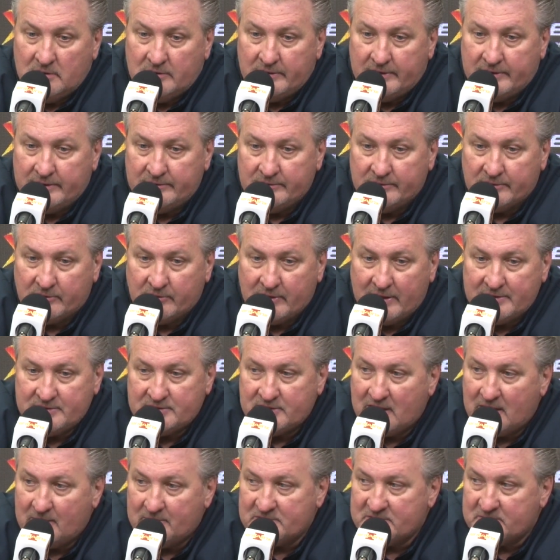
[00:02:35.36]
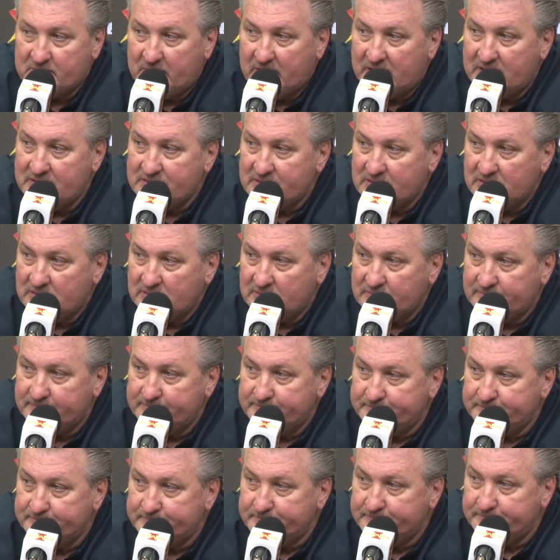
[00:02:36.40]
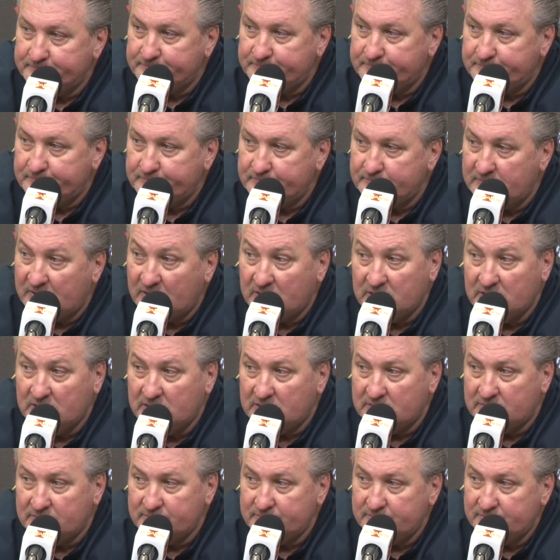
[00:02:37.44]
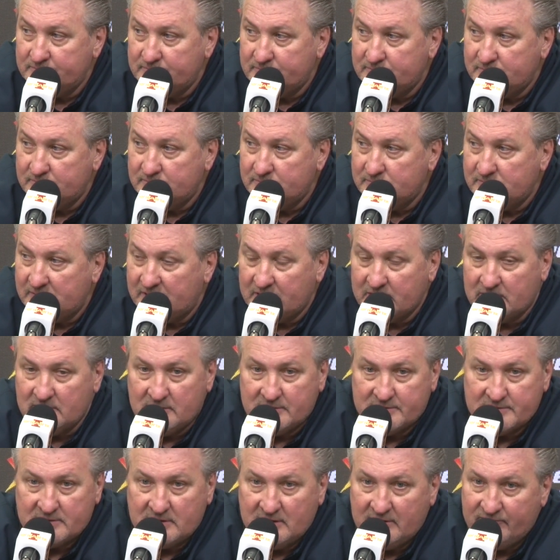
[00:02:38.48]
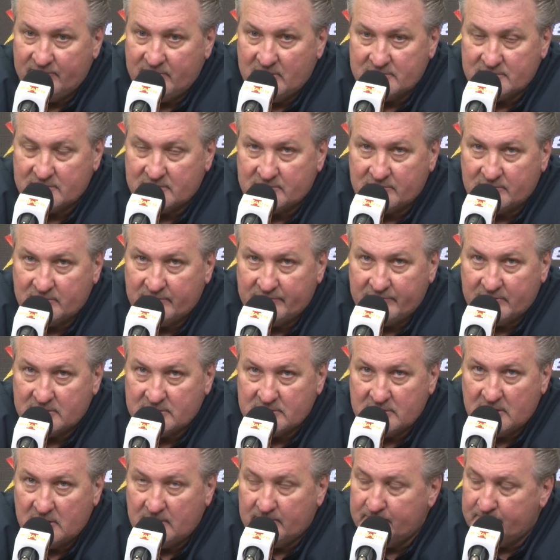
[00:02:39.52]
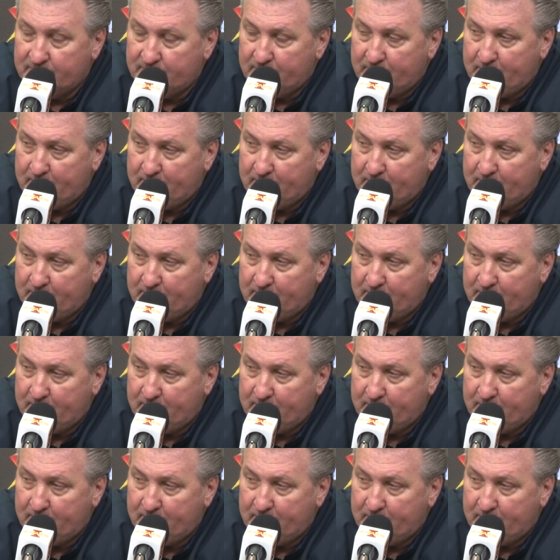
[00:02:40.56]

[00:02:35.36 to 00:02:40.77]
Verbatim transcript: They do a great job of spacing. They're good. They're good. Steve does a terrific job.